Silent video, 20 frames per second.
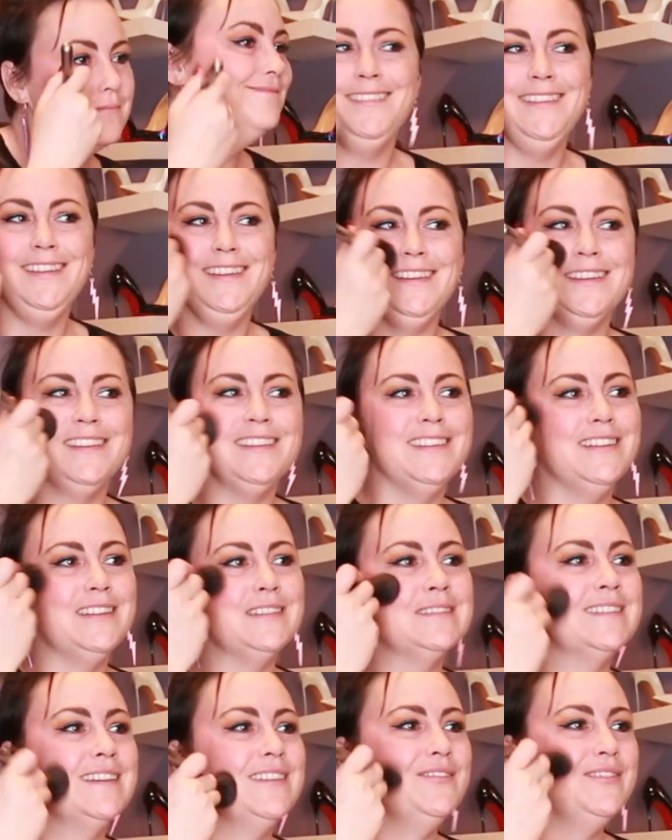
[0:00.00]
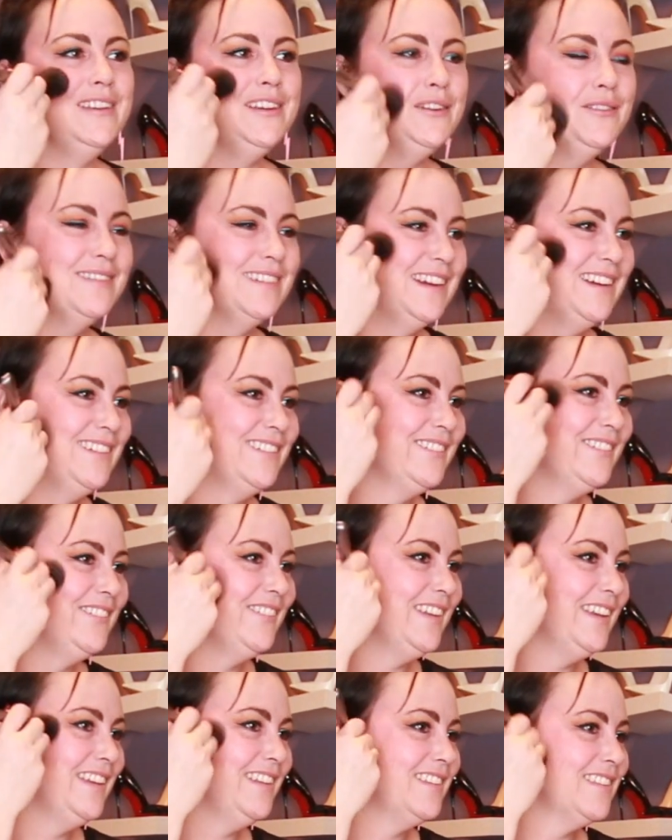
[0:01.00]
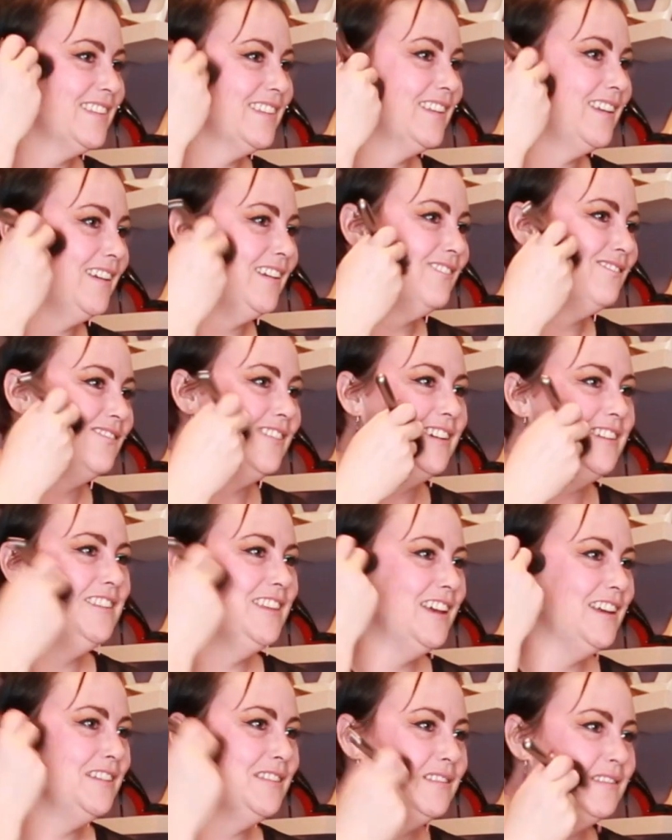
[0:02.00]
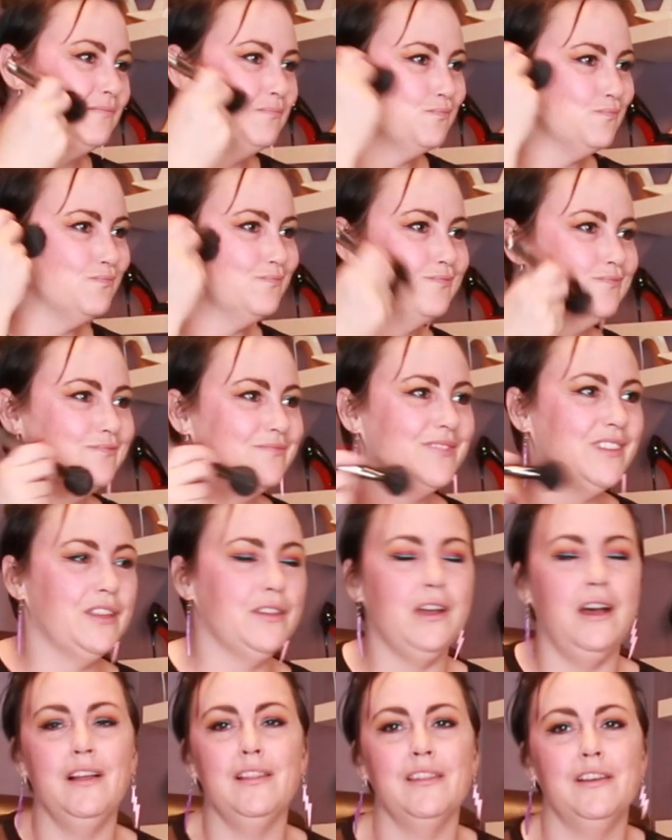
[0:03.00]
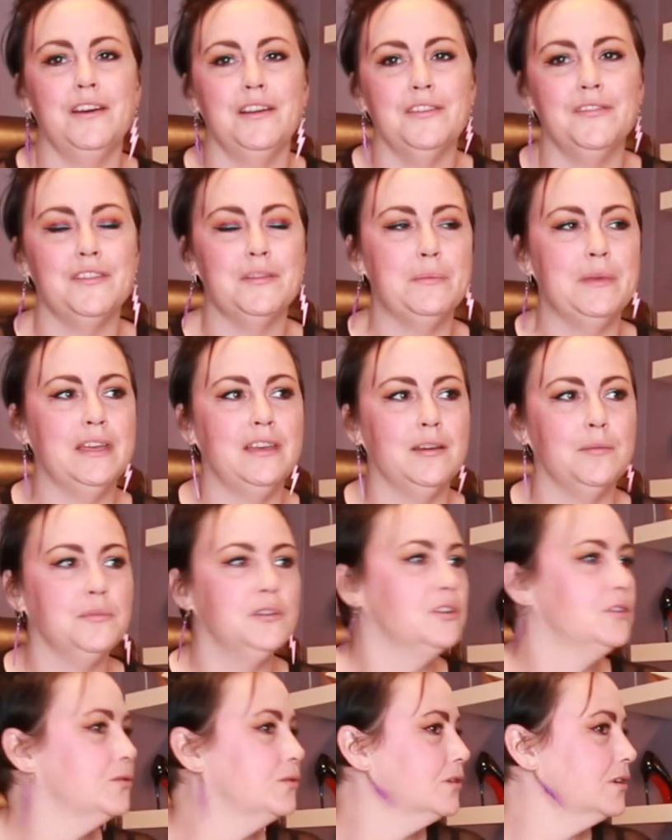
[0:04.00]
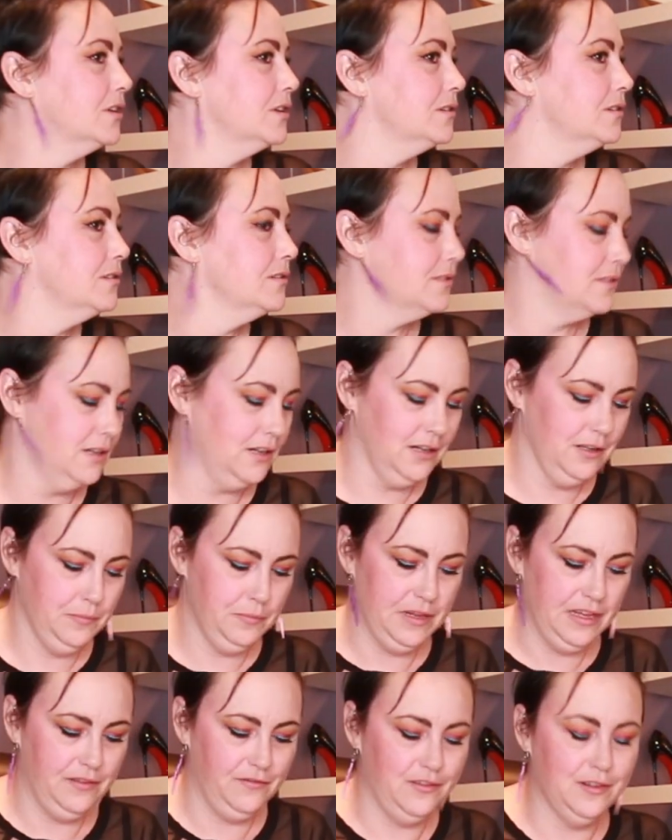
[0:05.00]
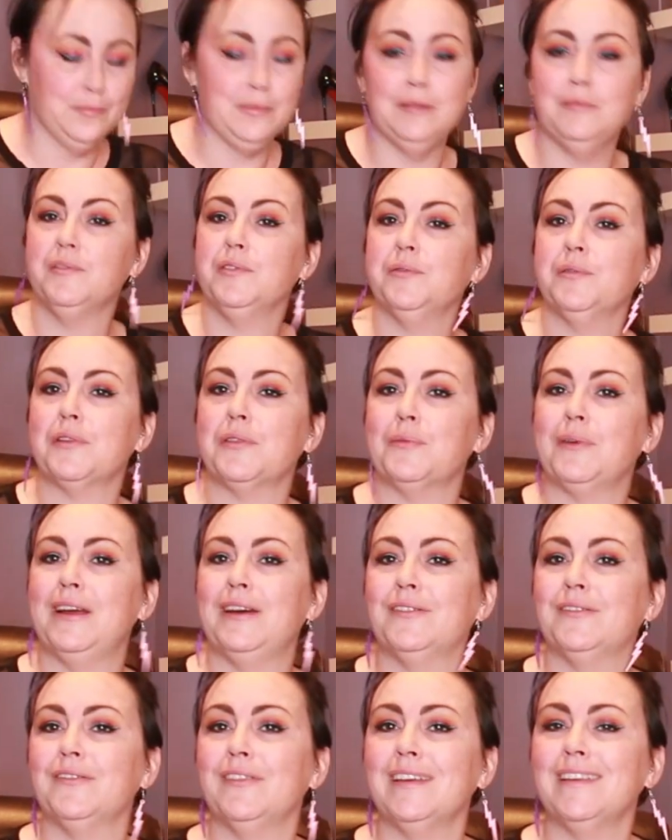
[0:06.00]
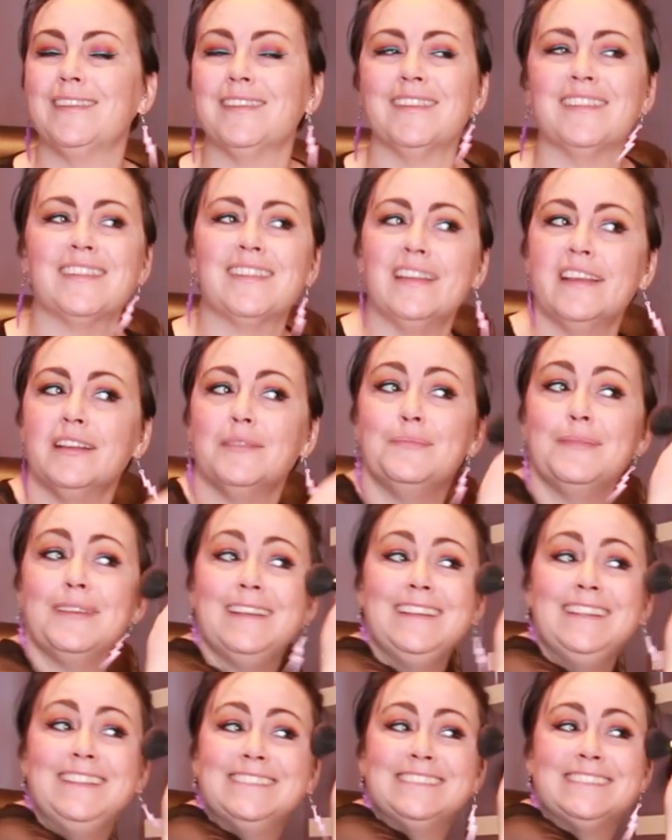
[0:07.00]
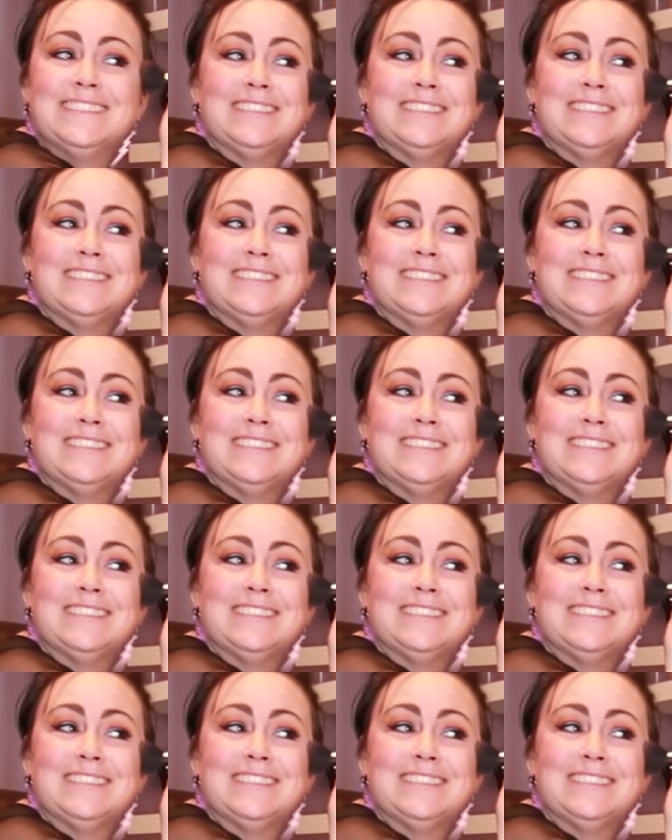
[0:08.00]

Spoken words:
And I've got a round face. I find that a lot of the makeup tutorials aren't made for people with round faces like me.